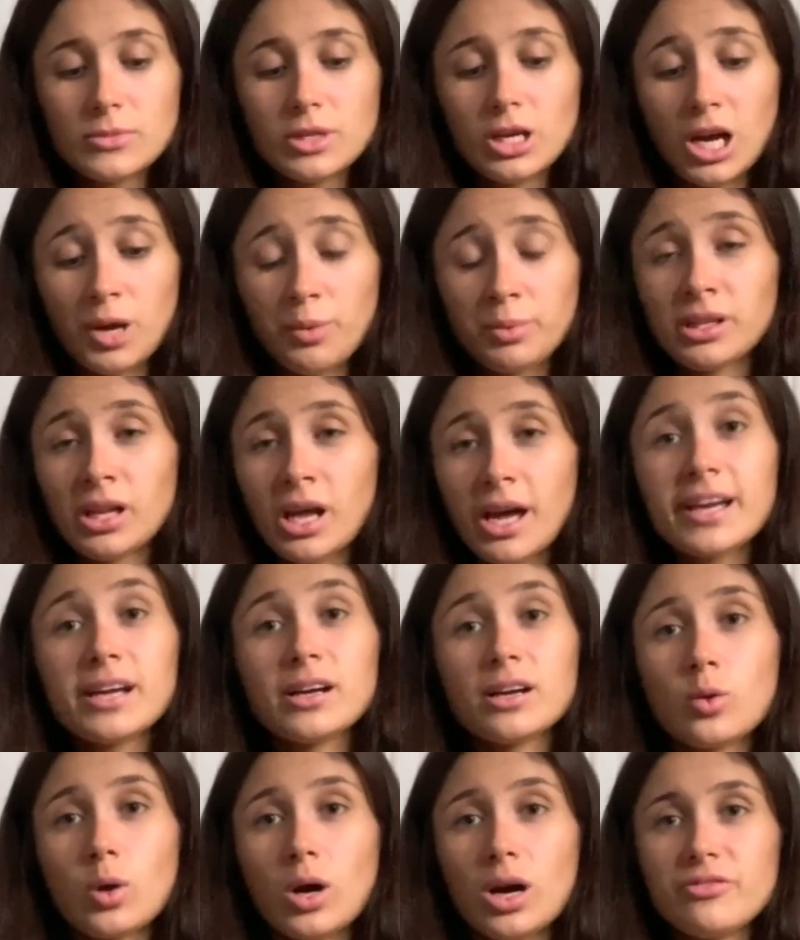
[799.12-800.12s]
I would like
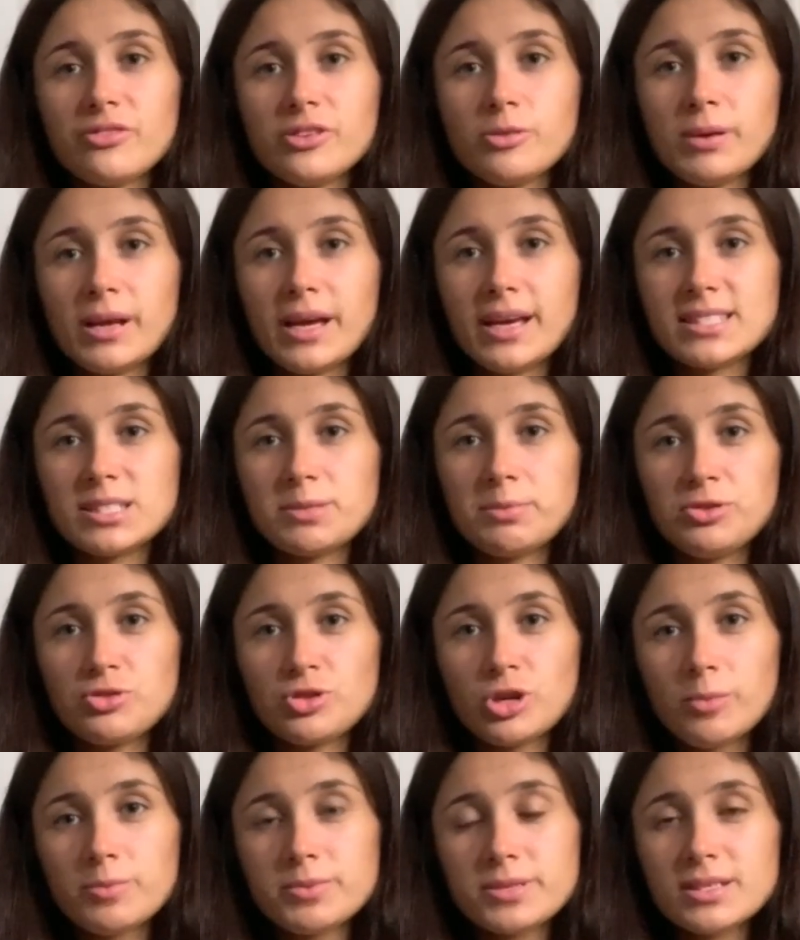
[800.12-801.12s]
quite a few players to be
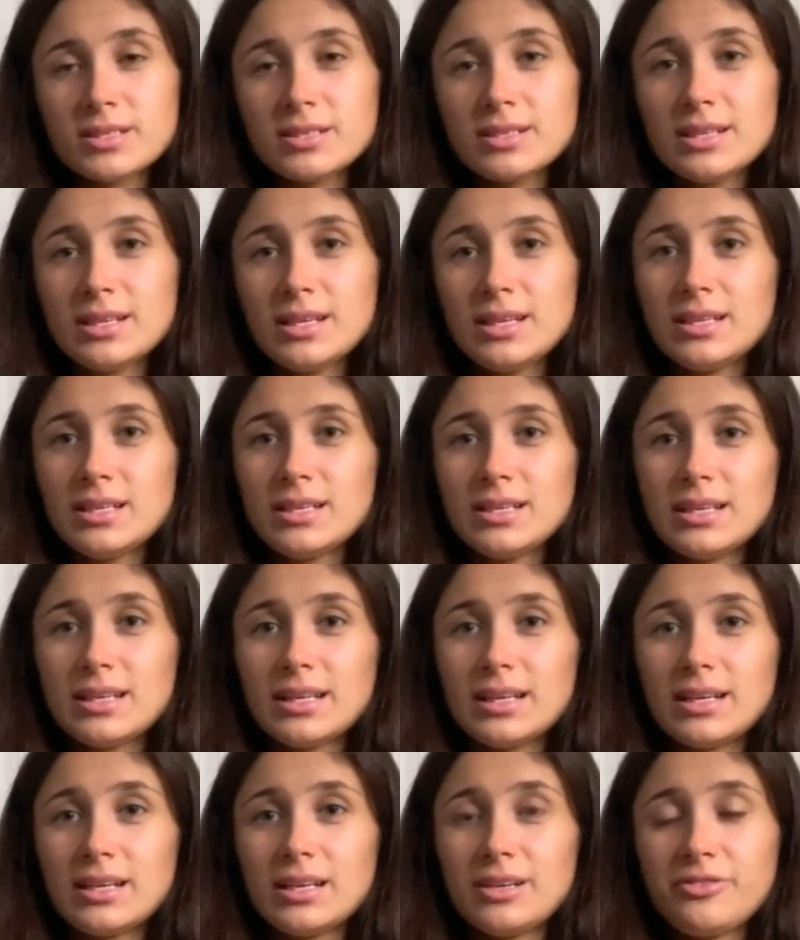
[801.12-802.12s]
dropped.
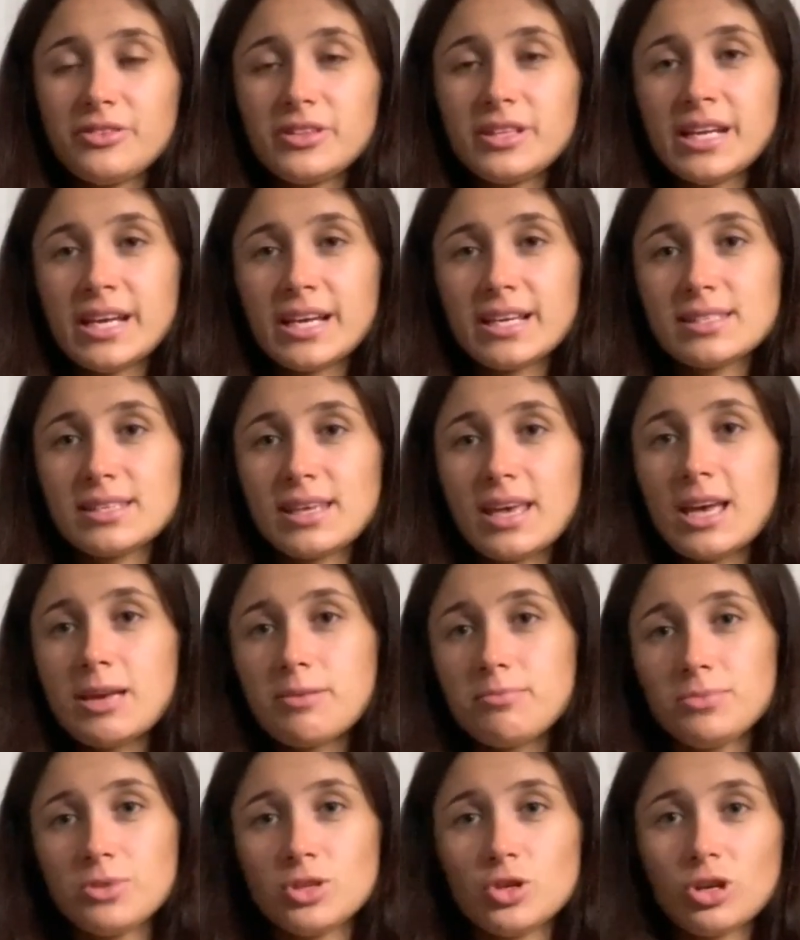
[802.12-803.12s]
Uh, for the next
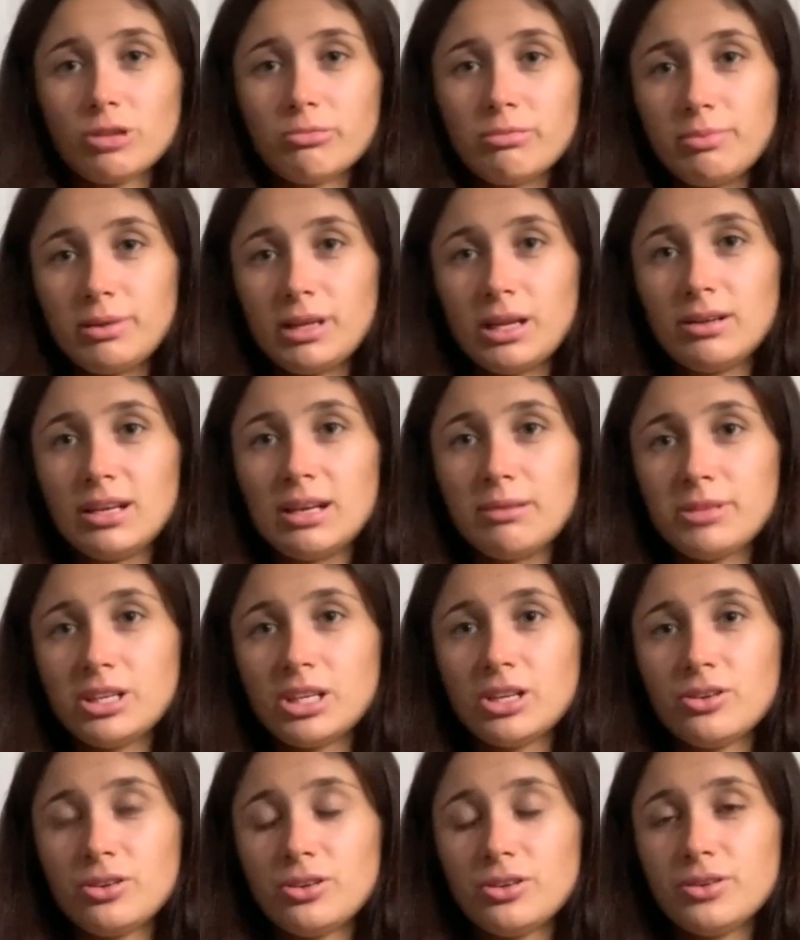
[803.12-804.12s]
game, you comment below, let me
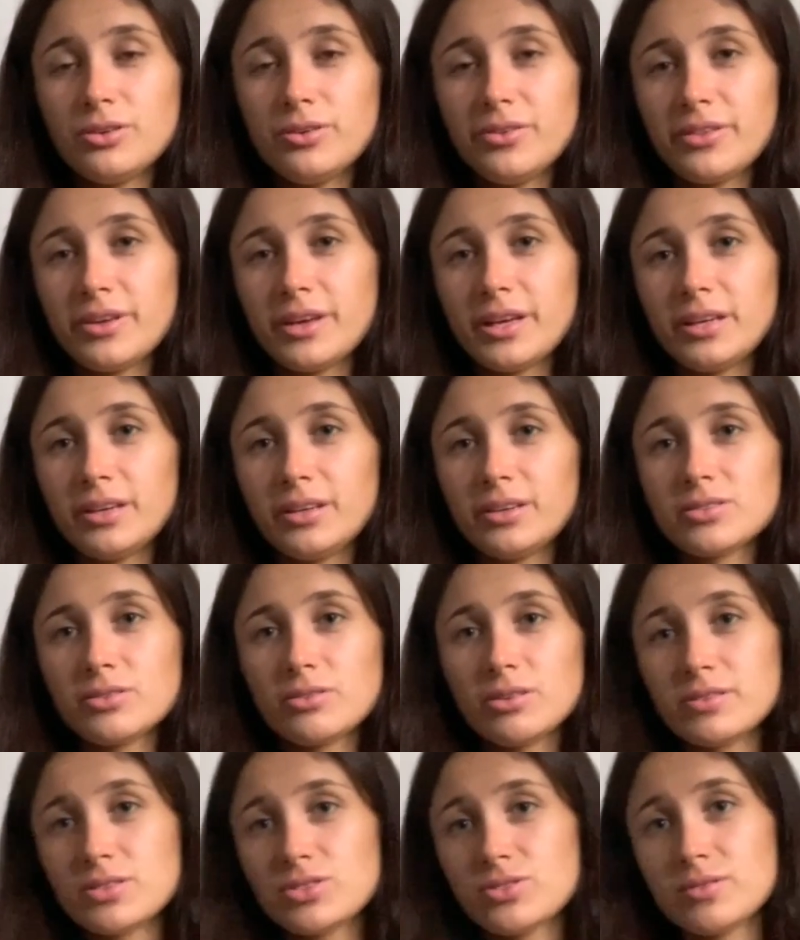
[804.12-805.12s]
know who you think.
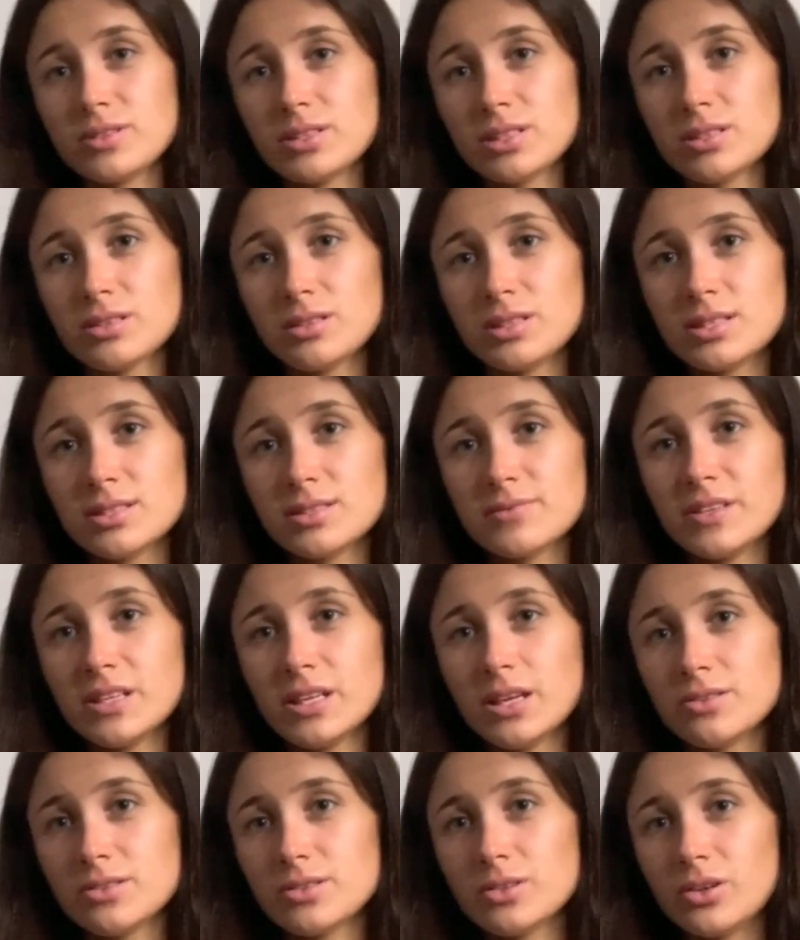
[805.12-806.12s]
Sorry, this
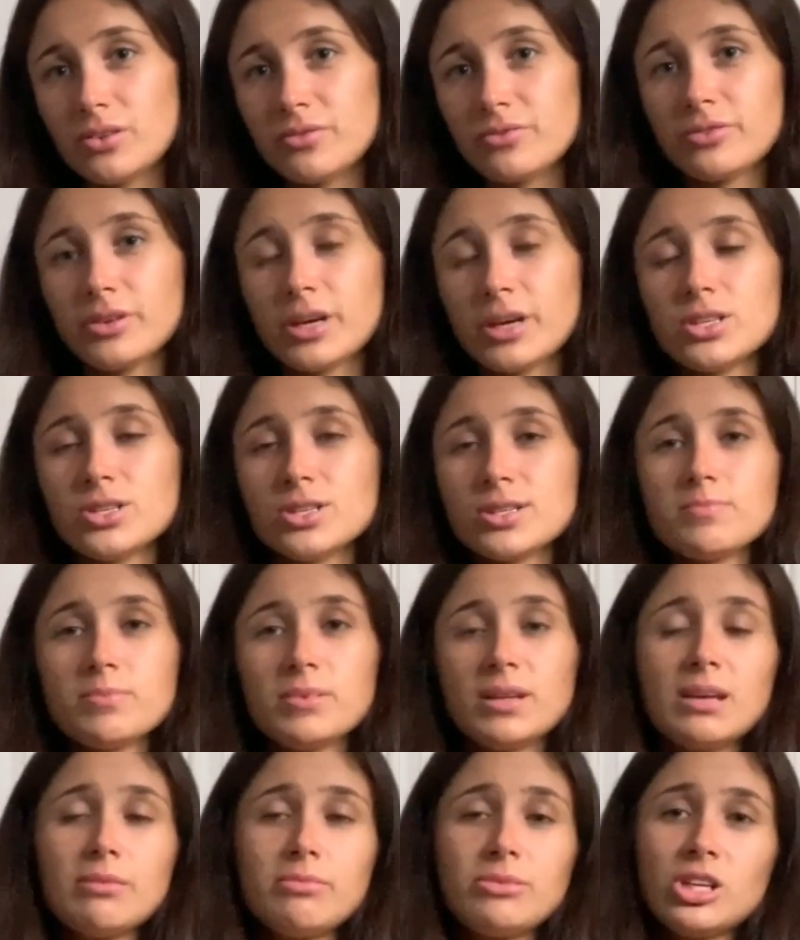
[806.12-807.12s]
video's going on for ages, but
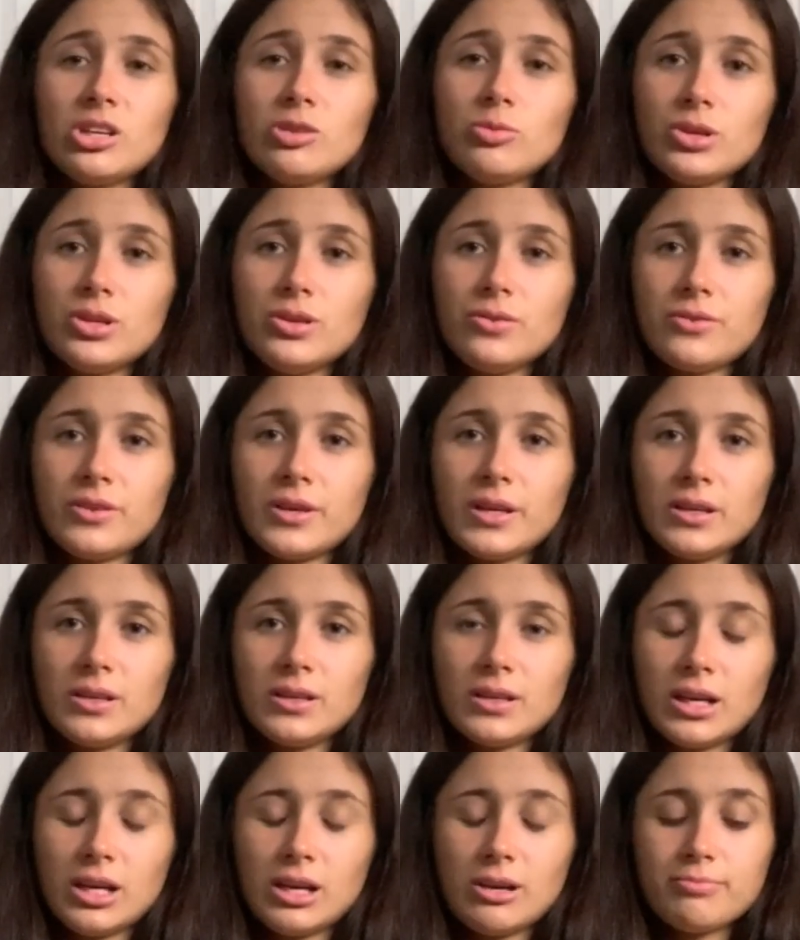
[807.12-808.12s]
let me know what you think.
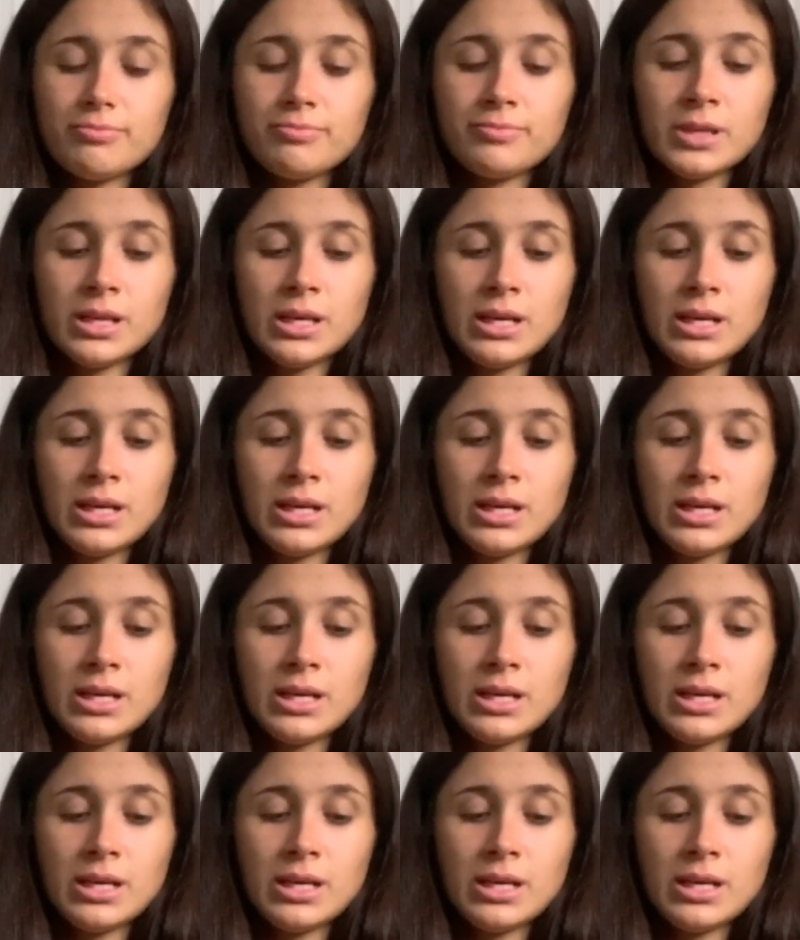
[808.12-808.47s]
Um,